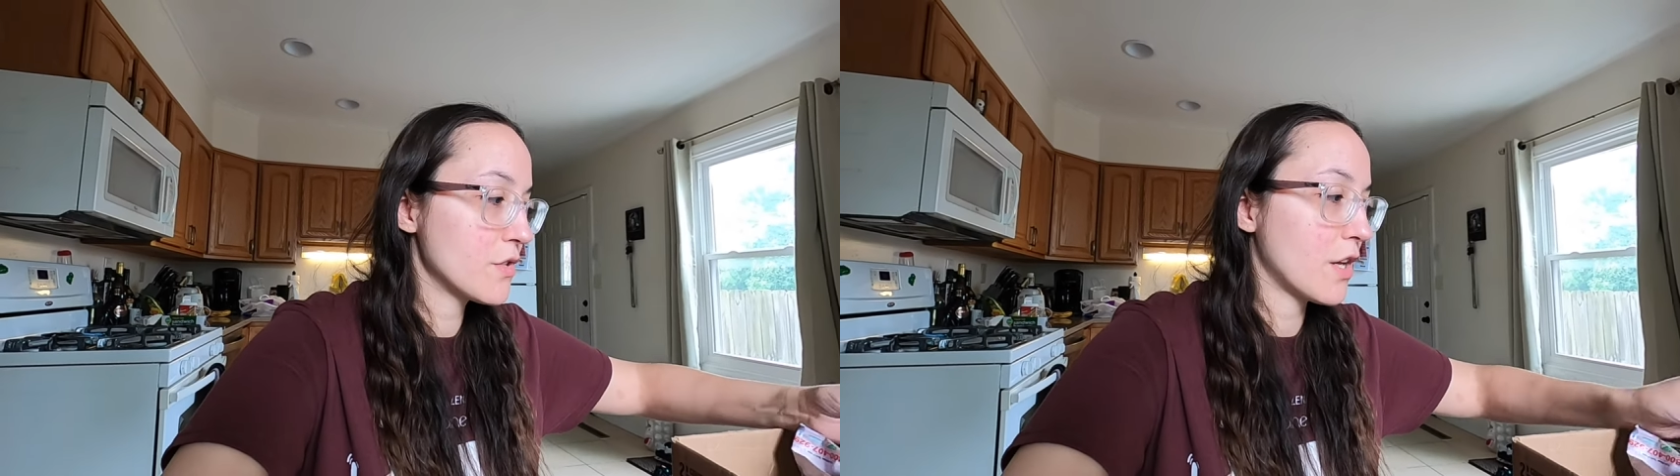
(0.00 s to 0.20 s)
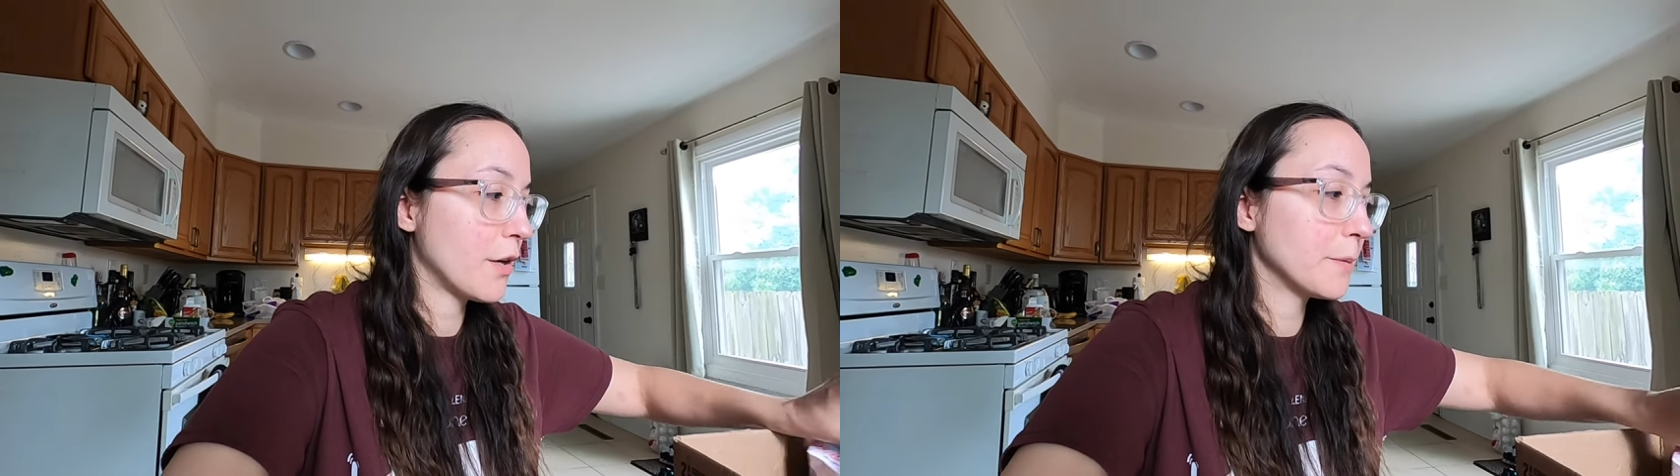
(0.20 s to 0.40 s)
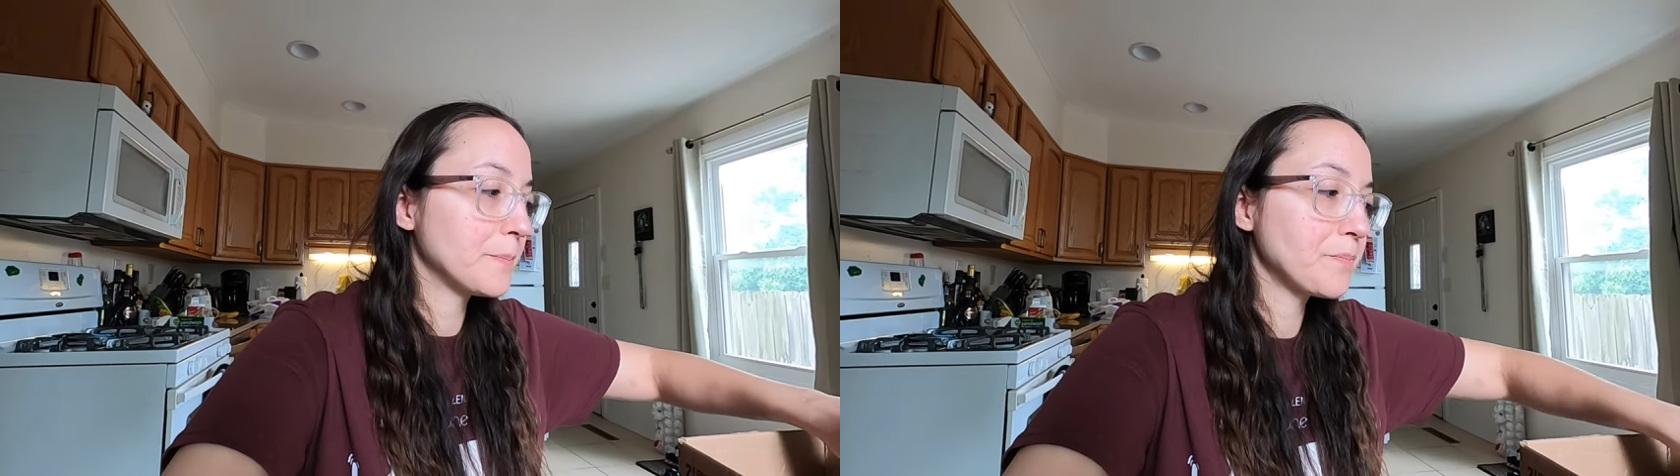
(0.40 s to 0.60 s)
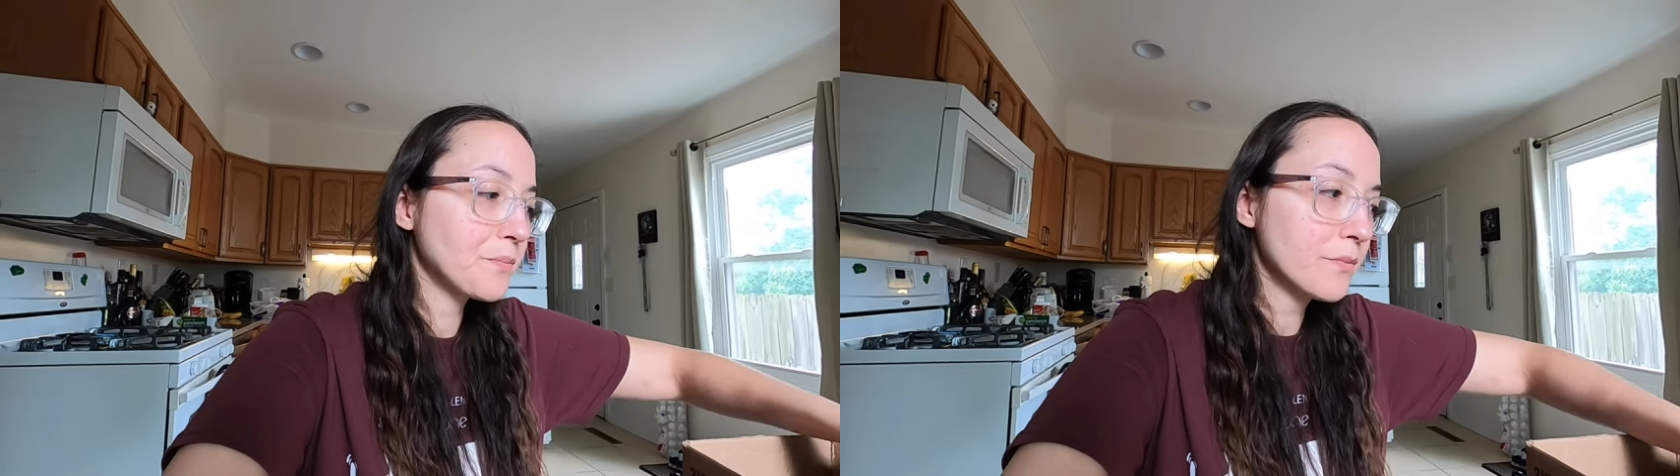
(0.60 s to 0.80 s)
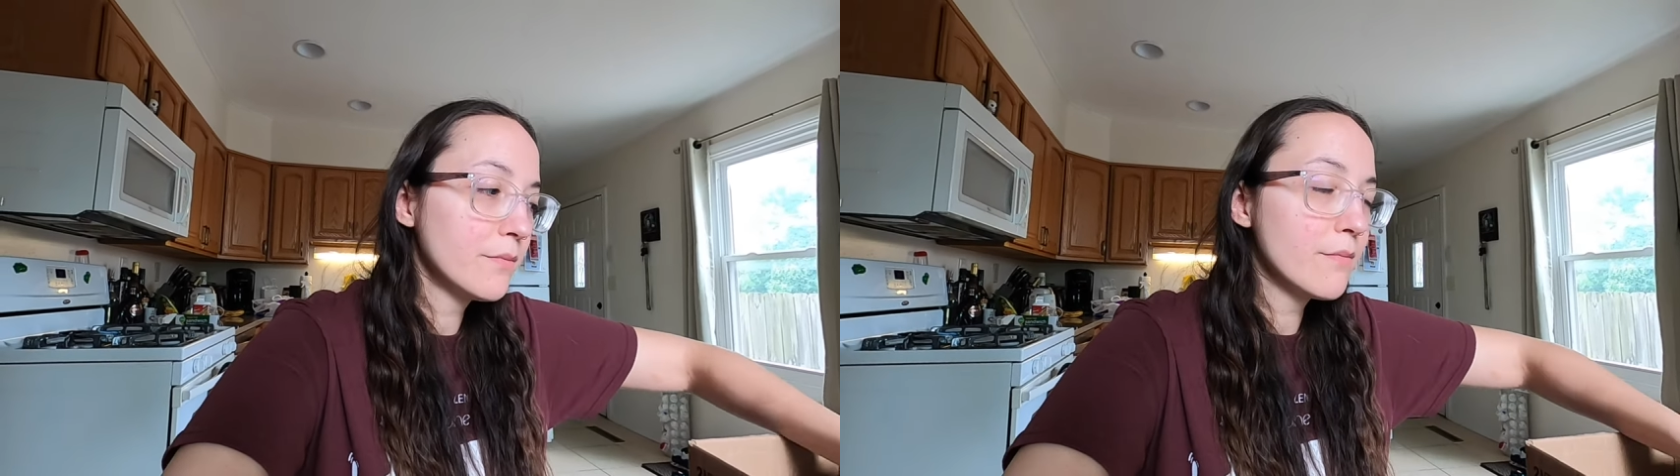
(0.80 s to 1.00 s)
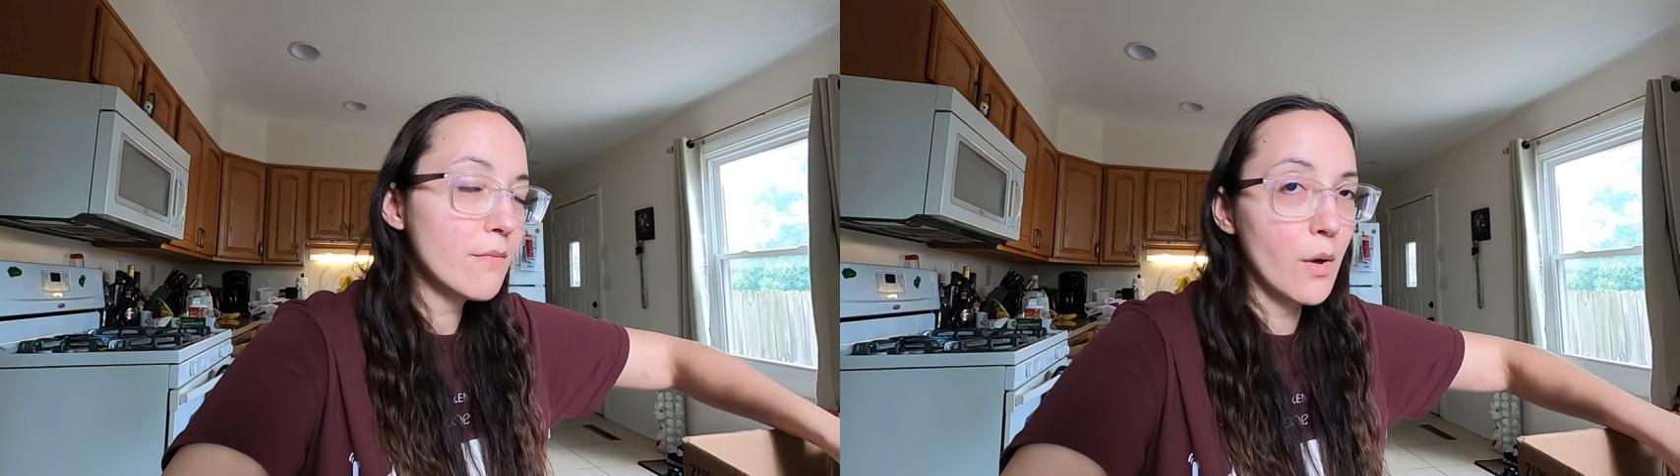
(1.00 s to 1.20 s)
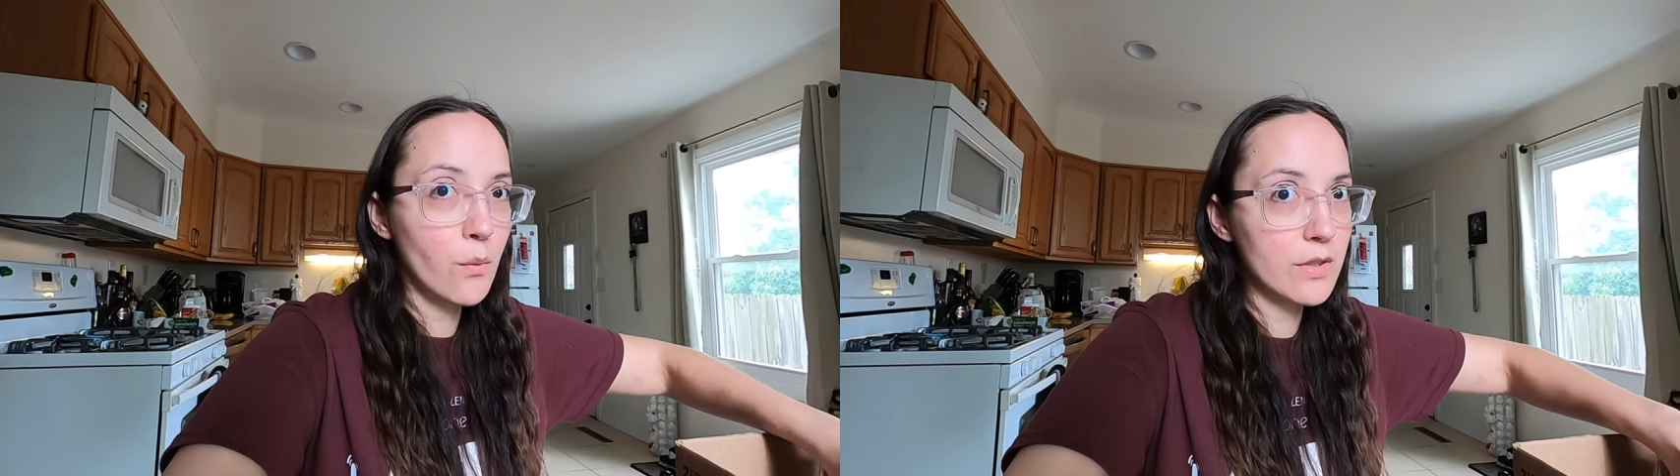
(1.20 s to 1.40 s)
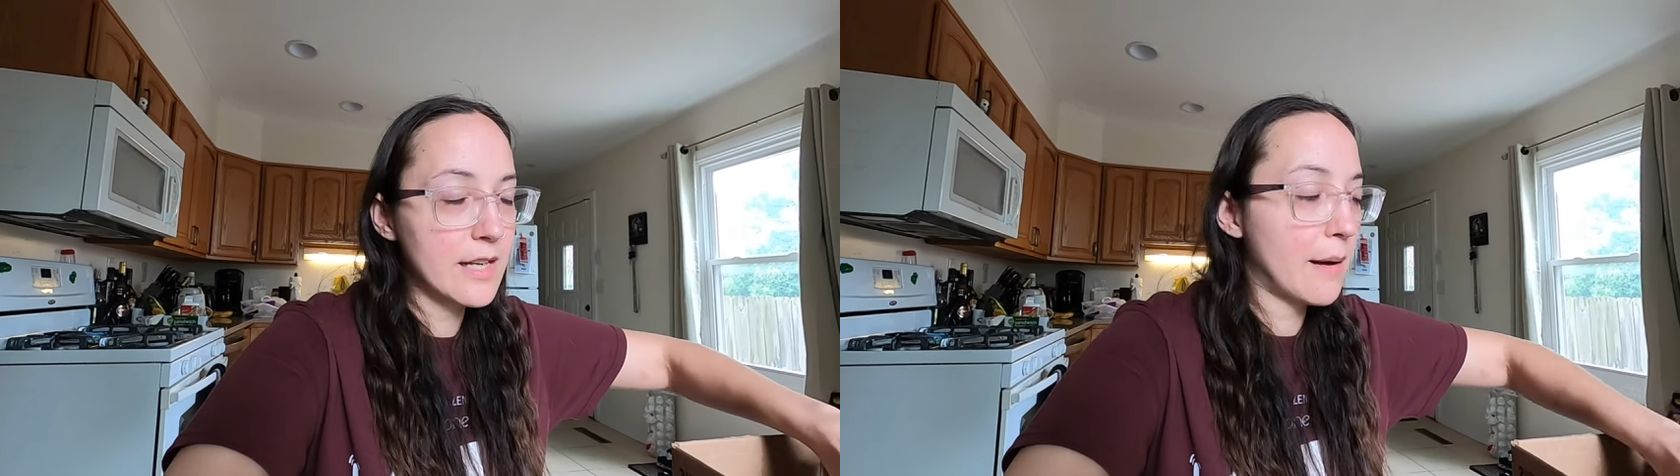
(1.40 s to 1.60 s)
so
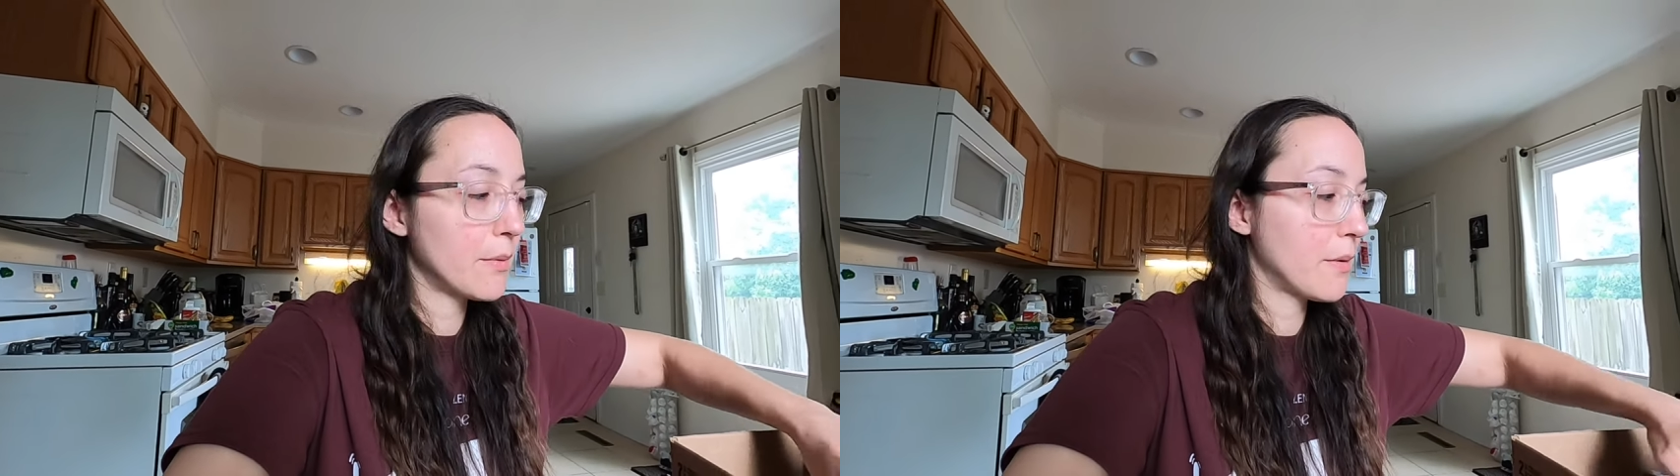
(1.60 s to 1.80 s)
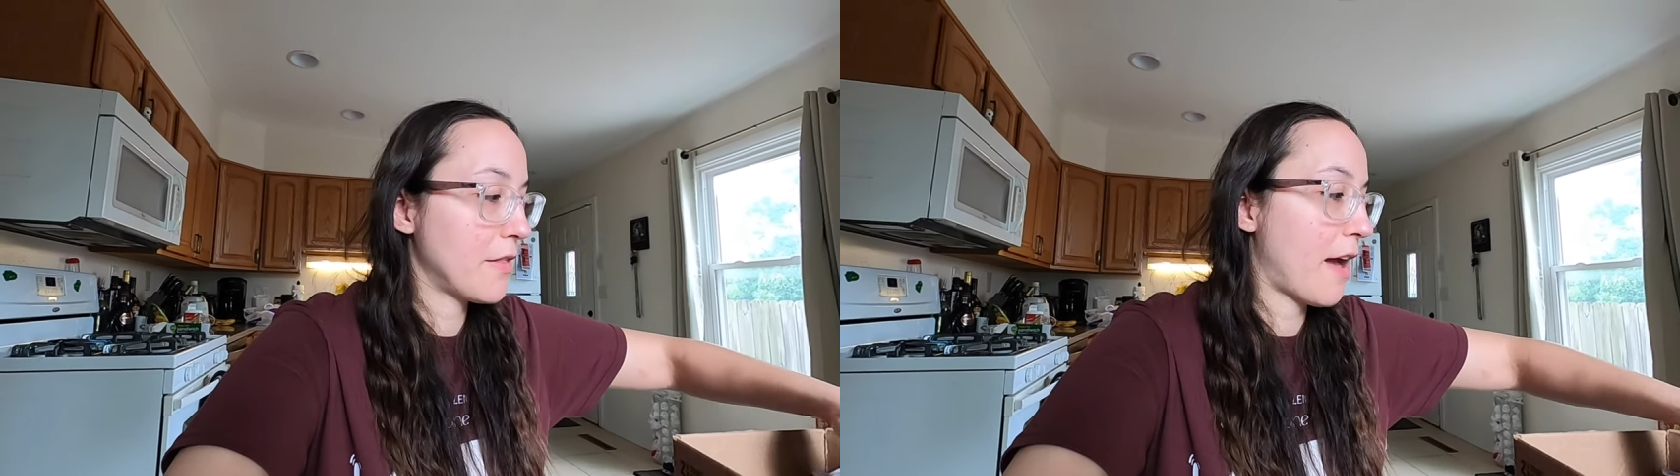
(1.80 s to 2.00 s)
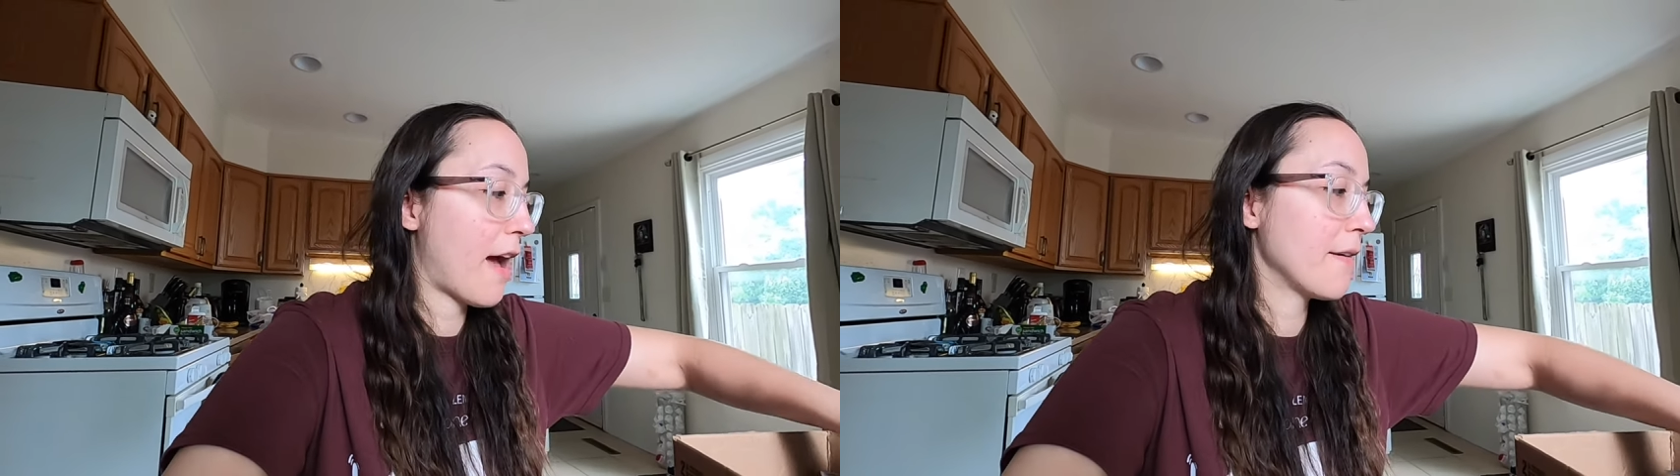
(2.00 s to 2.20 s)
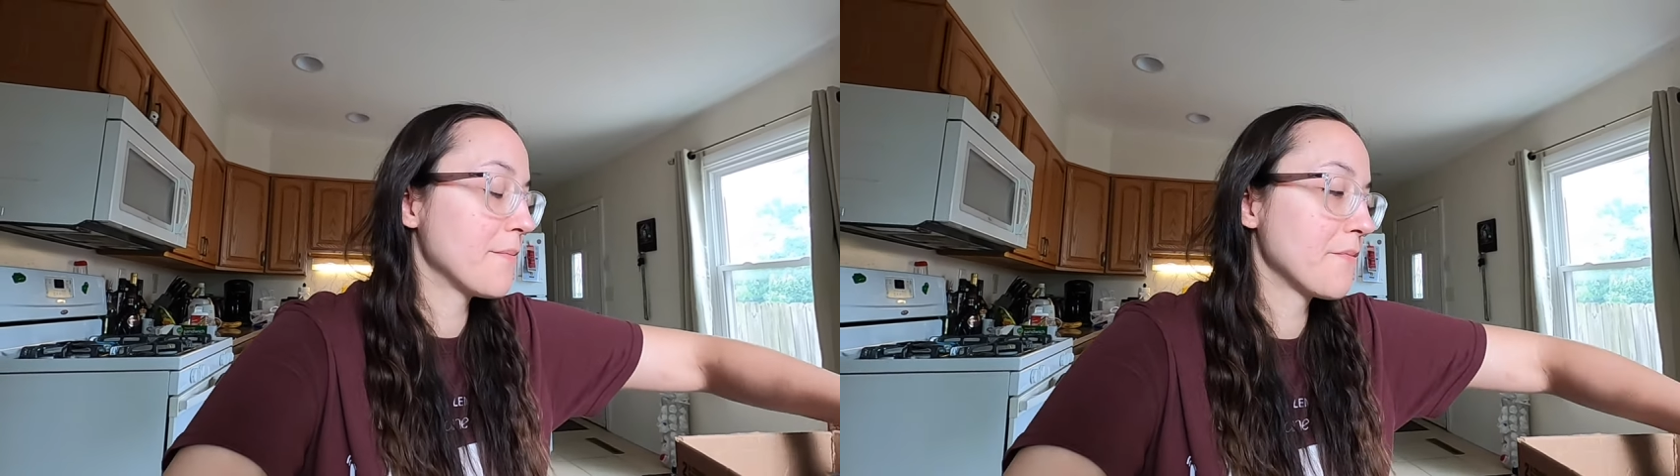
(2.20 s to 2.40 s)
we'll dabble with that.